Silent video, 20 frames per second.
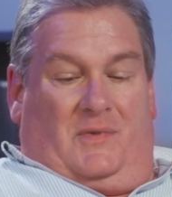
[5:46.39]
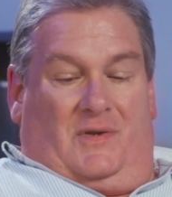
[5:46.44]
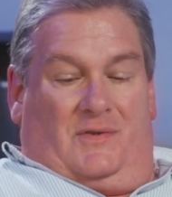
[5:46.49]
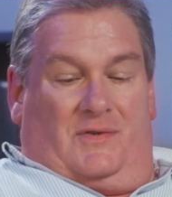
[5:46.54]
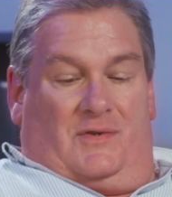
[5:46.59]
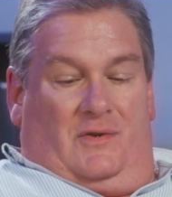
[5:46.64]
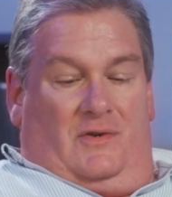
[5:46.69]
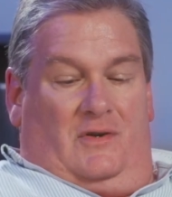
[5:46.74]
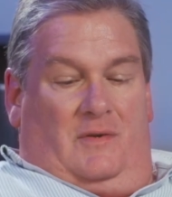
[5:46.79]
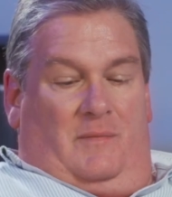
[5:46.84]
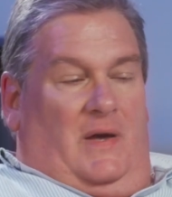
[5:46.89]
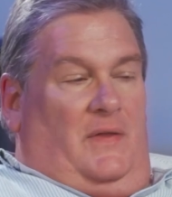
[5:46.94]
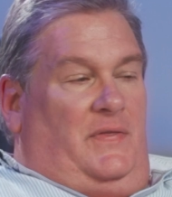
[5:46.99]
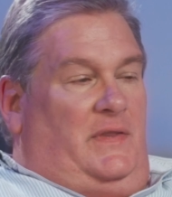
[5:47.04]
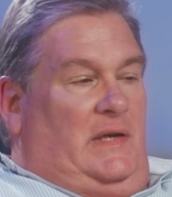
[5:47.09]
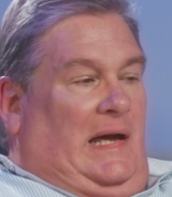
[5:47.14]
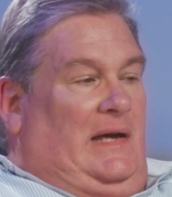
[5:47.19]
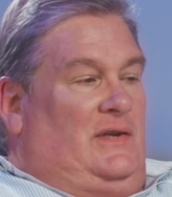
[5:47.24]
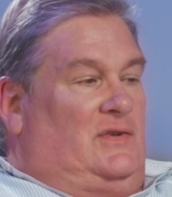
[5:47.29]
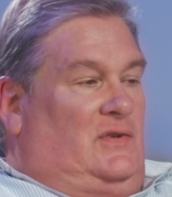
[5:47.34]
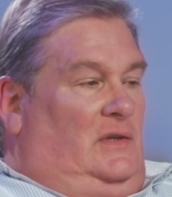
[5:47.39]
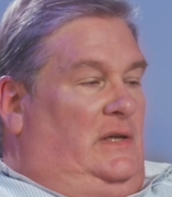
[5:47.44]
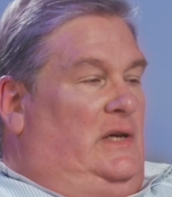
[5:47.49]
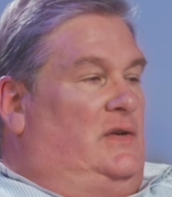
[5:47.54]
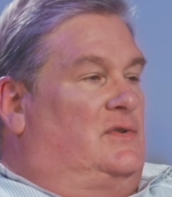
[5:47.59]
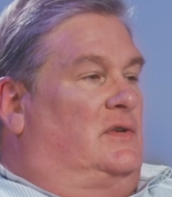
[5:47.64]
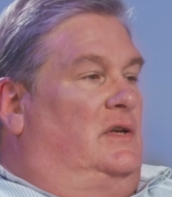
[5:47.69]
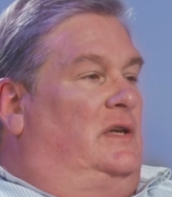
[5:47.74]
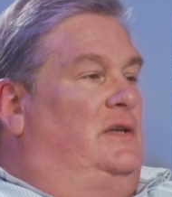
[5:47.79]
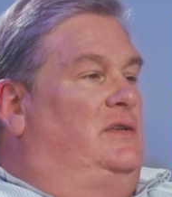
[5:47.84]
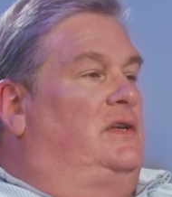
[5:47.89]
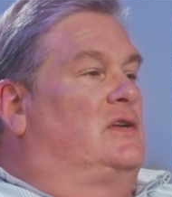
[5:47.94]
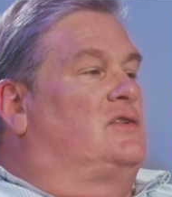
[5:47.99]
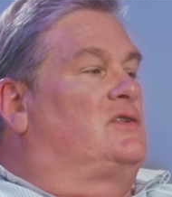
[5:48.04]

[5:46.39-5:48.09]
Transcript: I'm concerned about the isolation and